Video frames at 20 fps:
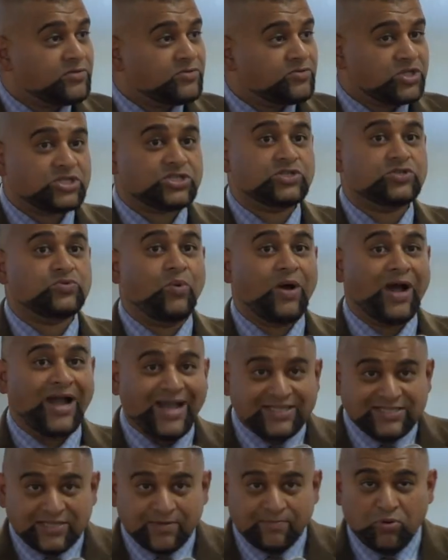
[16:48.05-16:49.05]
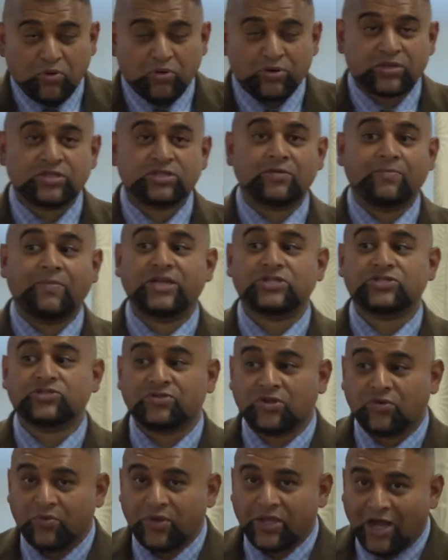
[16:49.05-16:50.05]
This is why it's important to make sure
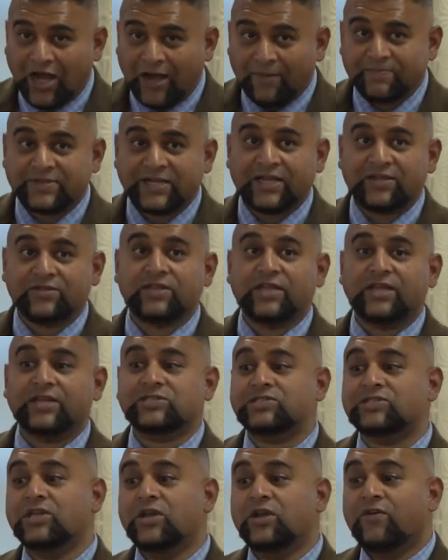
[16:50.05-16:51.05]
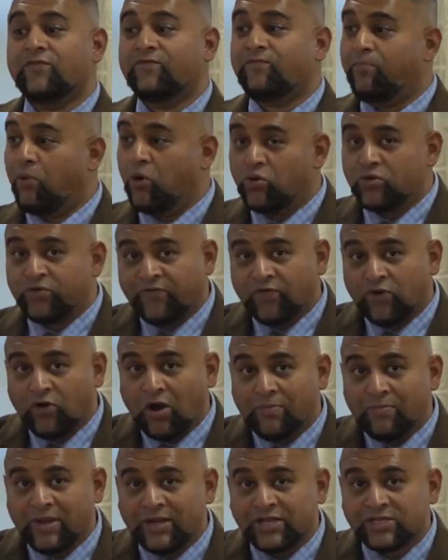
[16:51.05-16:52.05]
that we update this both for
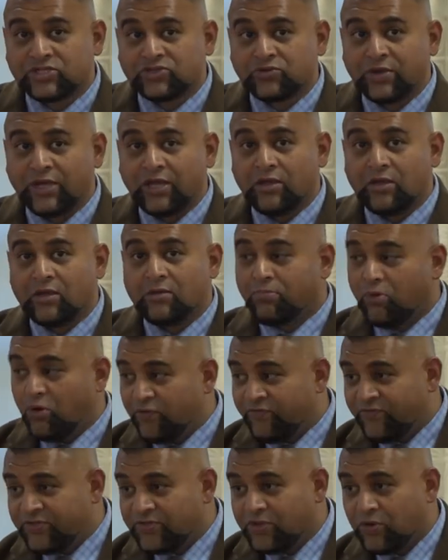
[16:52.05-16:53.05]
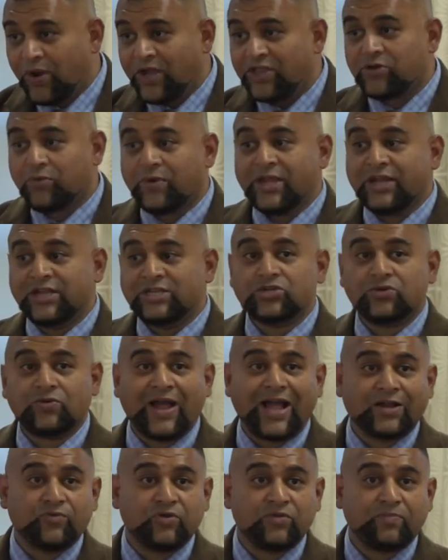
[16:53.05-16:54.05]
our ministry, both for the way that we
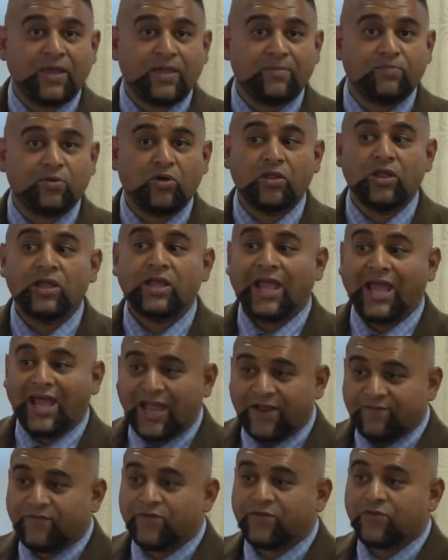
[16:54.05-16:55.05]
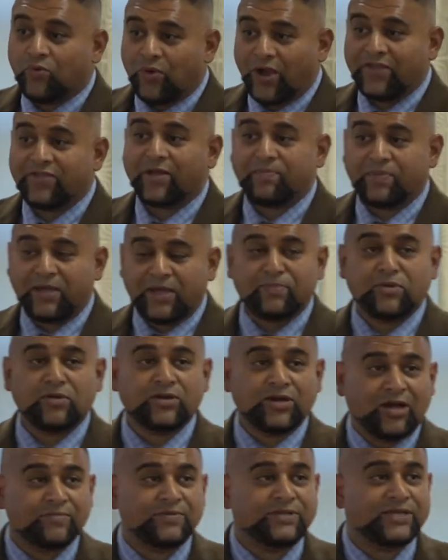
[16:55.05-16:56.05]
interact with people, and for the way that people
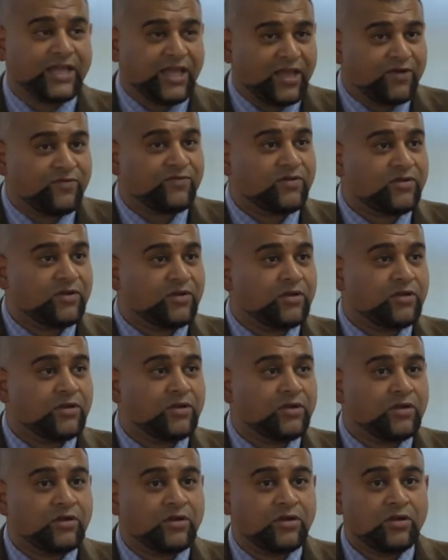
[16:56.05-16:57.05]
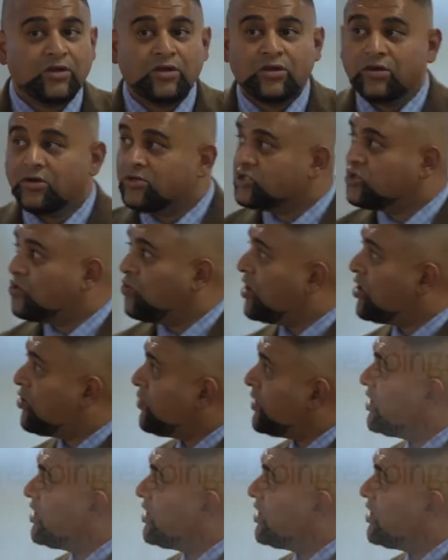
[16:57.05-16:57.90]
come to give. So where are we